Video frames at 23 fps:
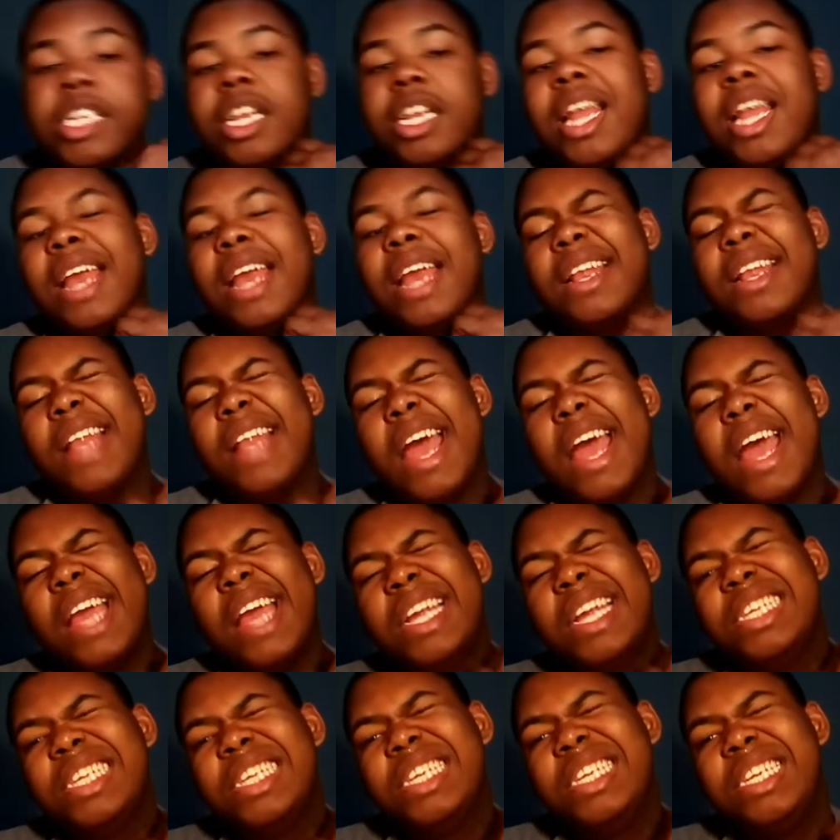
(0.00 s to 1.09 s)
done like
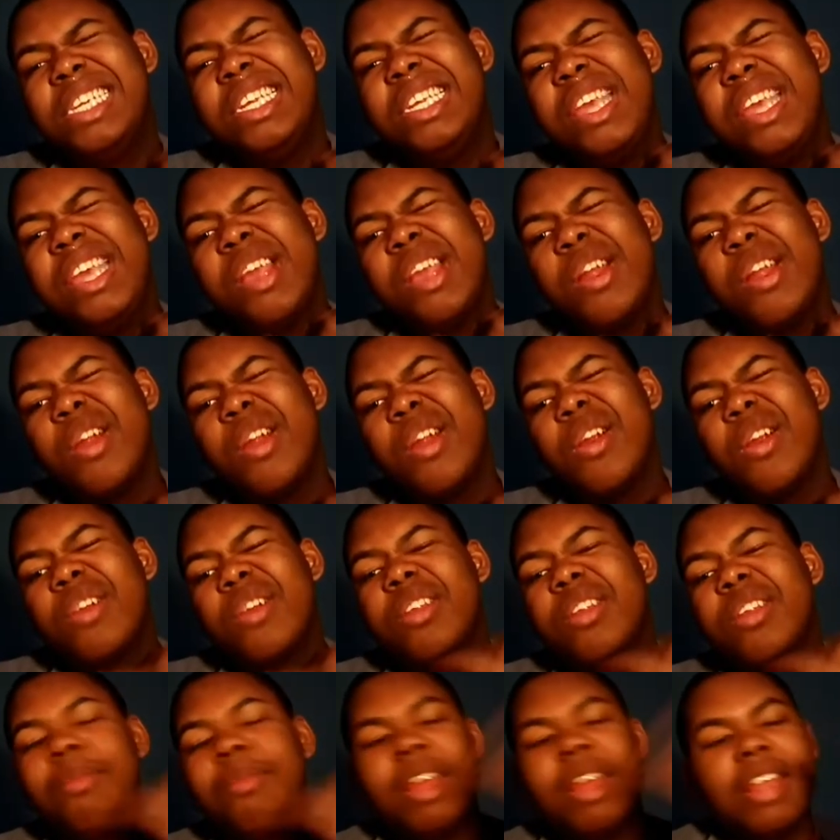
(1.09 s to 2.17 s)
last year or
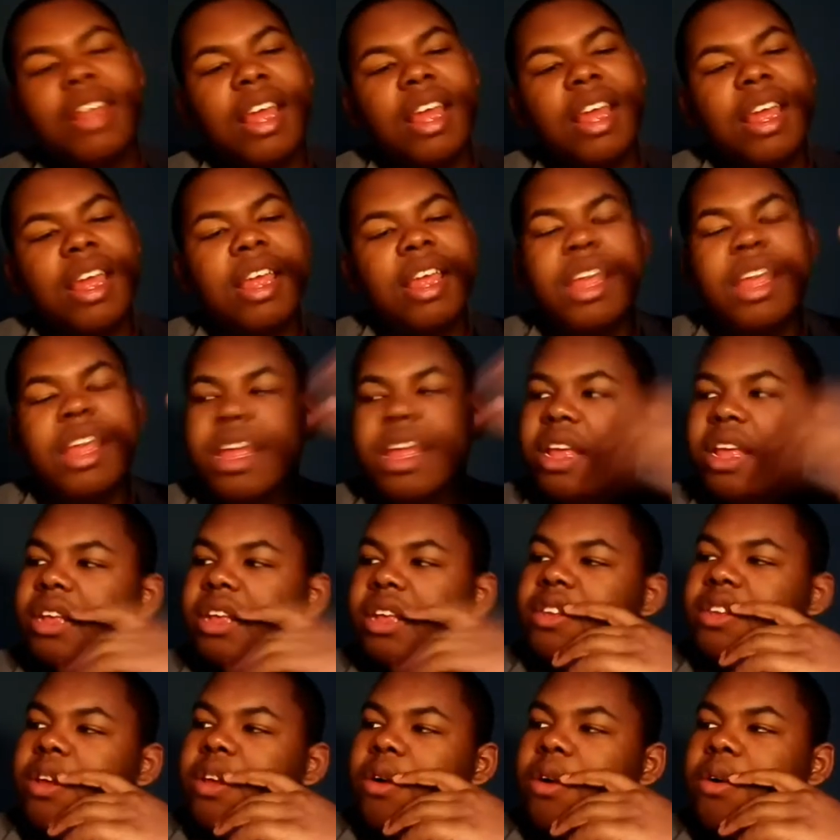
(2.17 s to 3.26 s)
something like that.
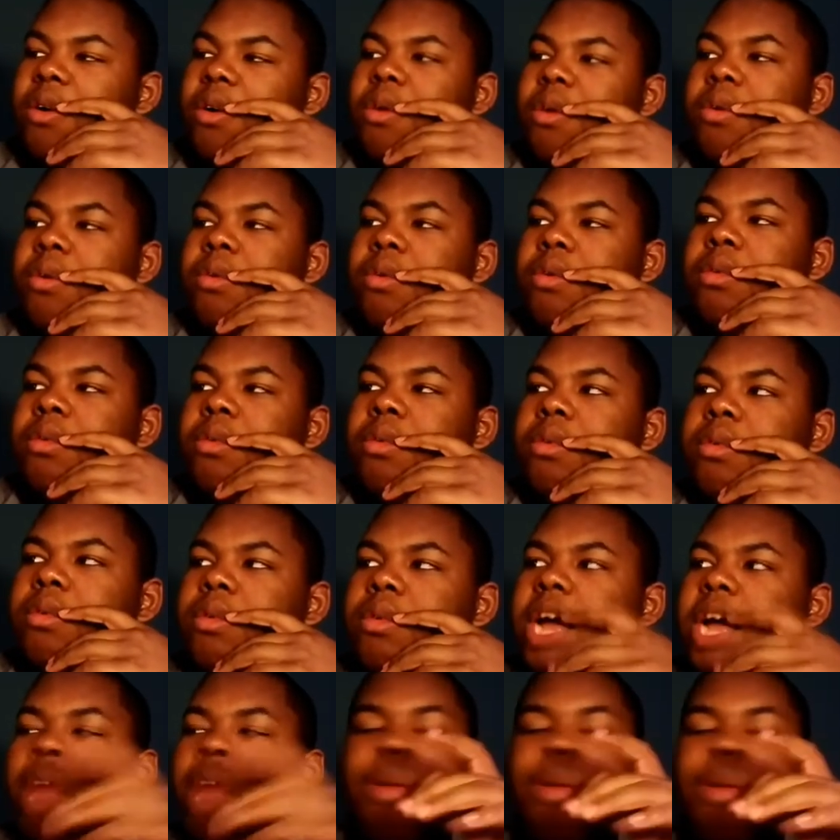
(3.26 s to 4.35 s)
So
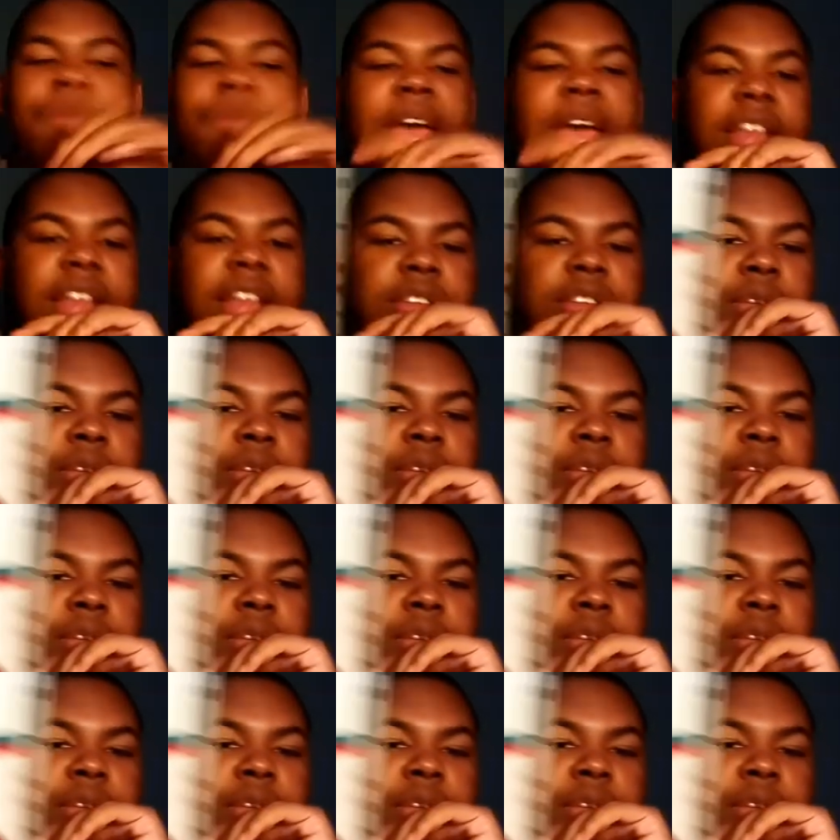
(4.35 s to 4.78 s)
I went back